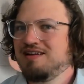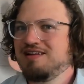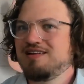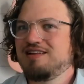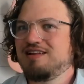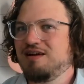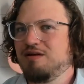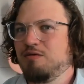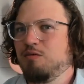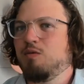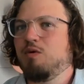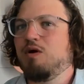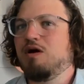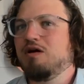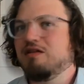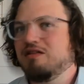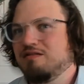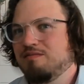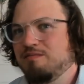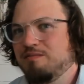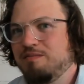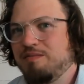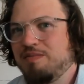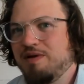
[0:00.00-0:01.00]
Like, what
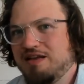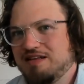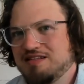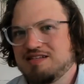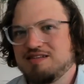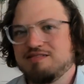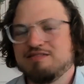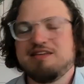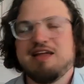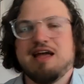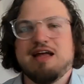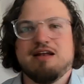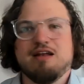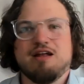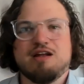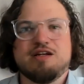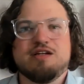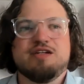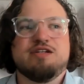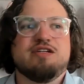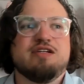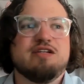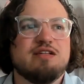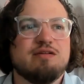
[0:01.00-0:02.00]
bits of
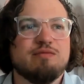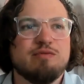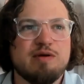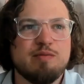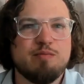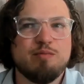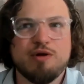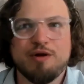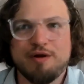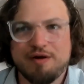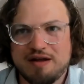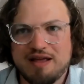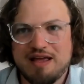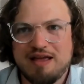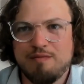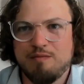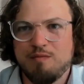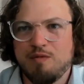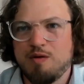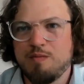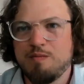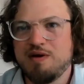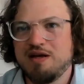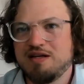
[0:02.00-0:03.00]
technology do we plug in?
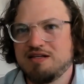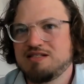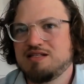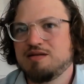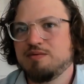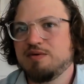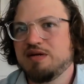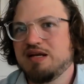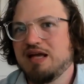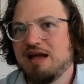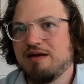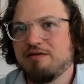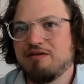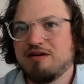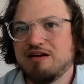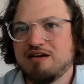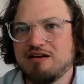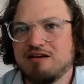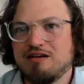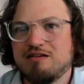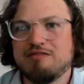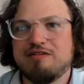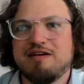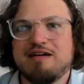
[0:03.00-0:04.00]
What bits do we get rid
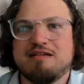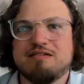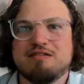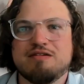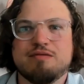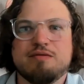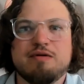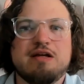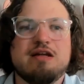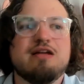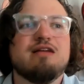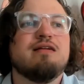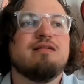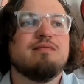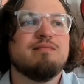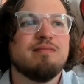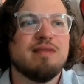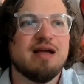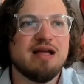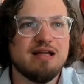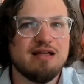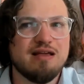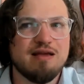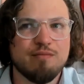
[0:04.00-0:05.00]
of? How do we
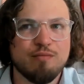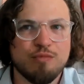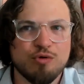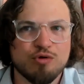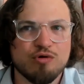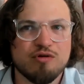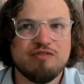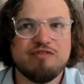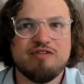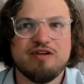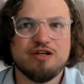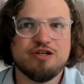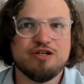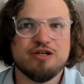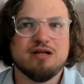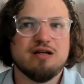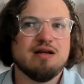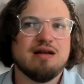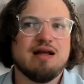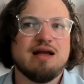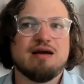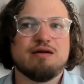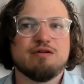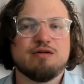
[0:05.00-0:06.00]
make it more
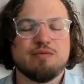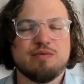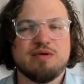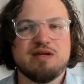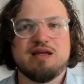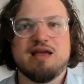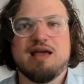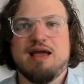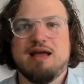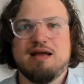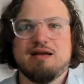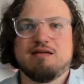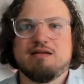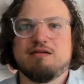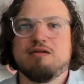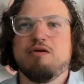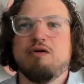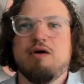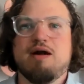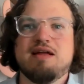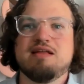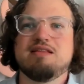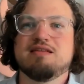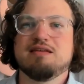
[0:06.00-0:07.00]
efficient? How do we get
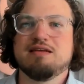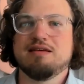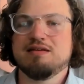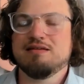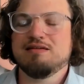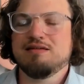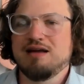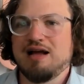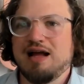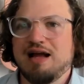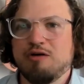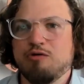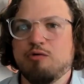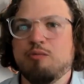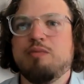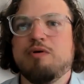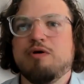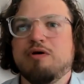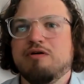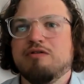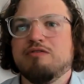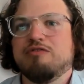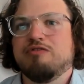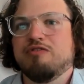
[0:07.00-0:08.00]
greater
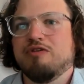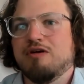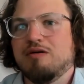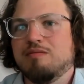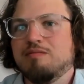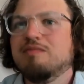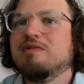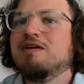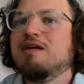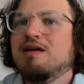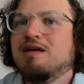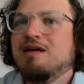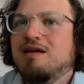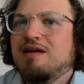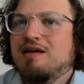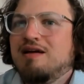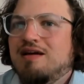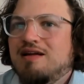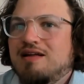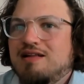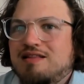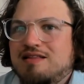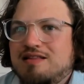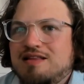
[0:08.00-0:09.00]
output from
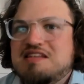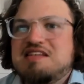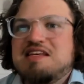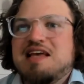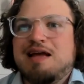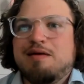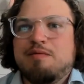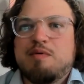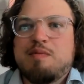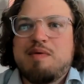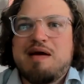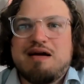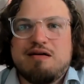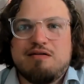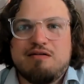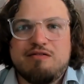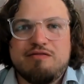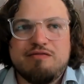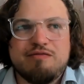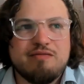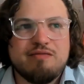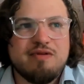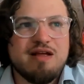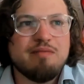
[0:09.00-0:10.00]
the same amount
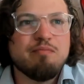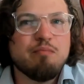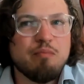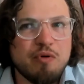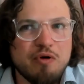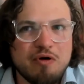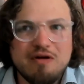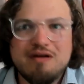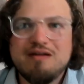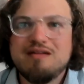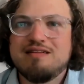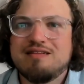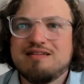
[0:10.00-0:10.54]
of input?